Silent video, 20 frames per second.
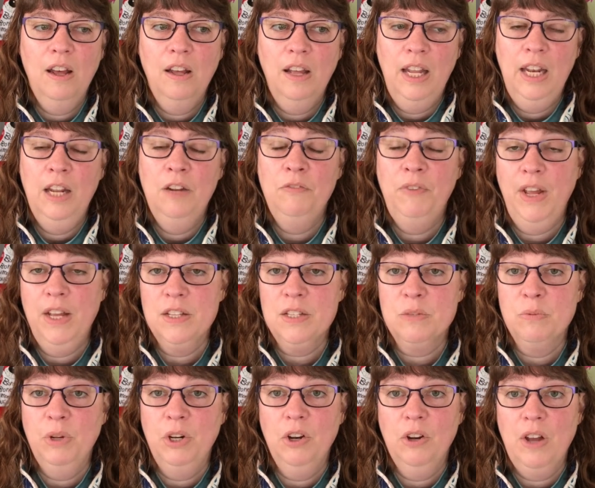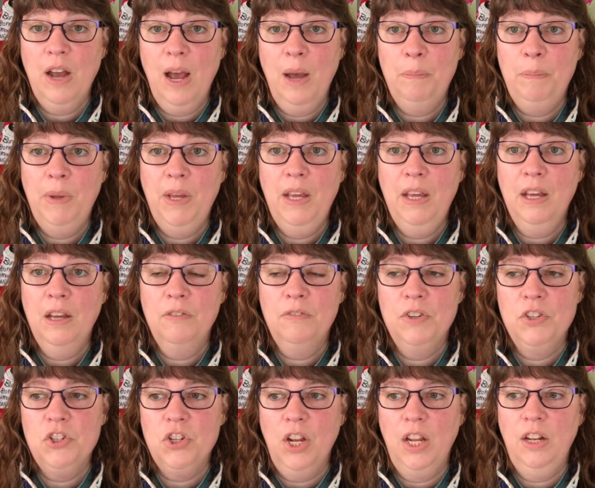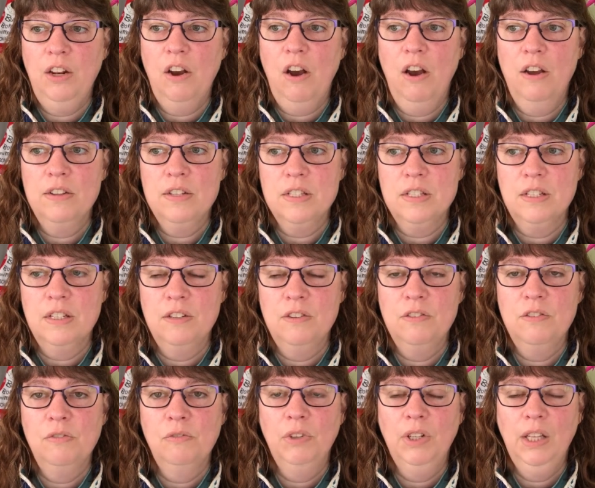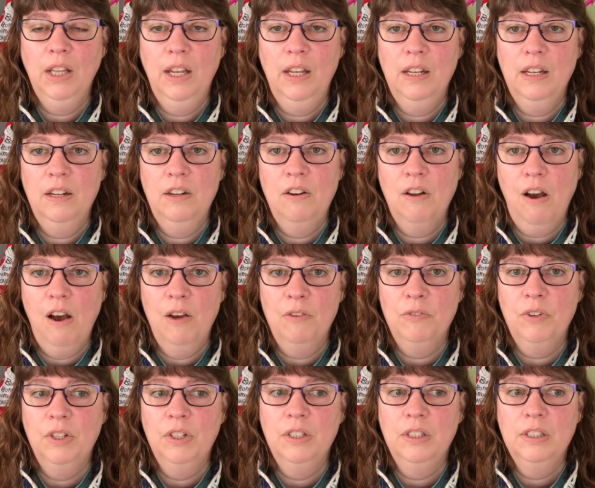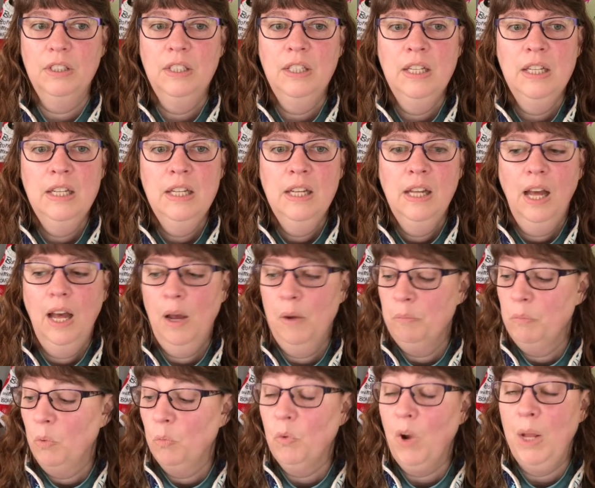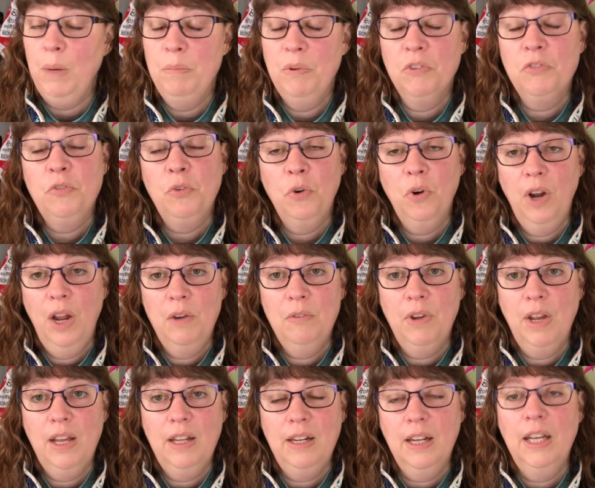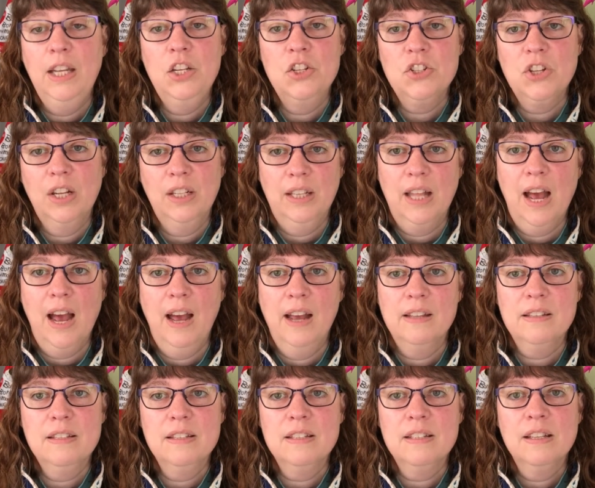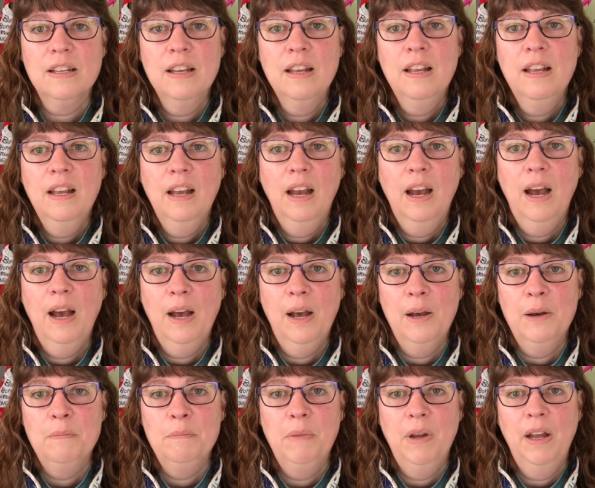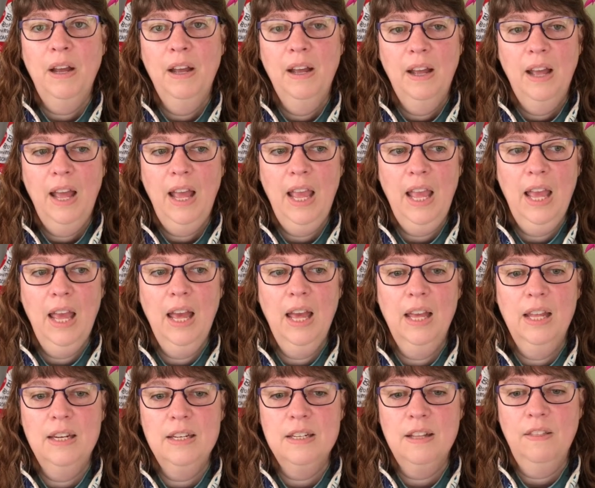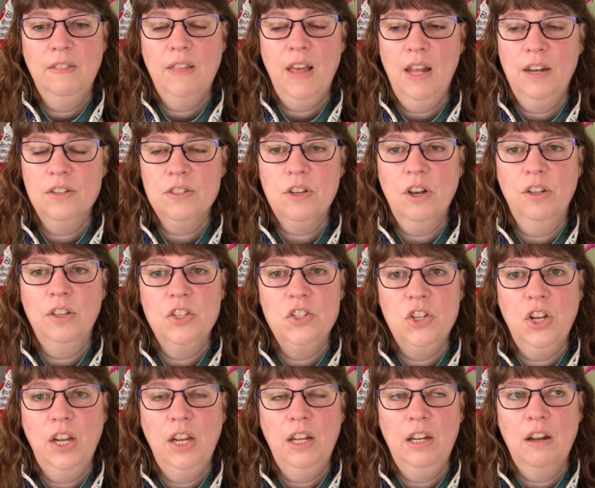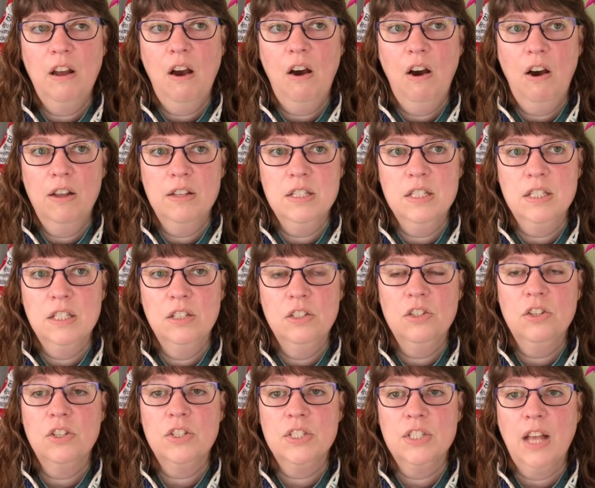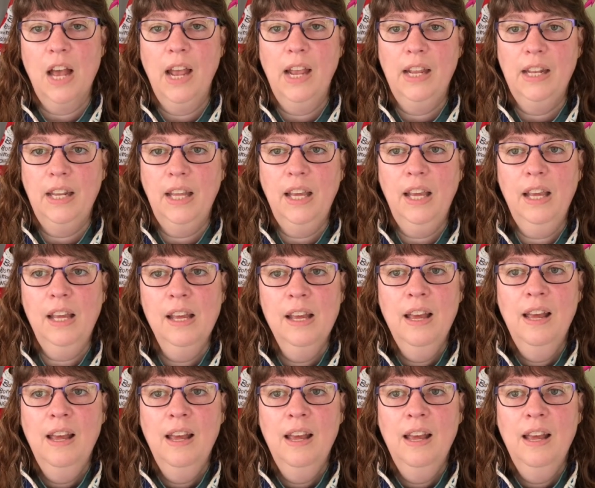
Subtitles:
advanced reader copy of a Jane Austen related novel right before I read Ayesha at Last. And that is called the Jane Austen Society.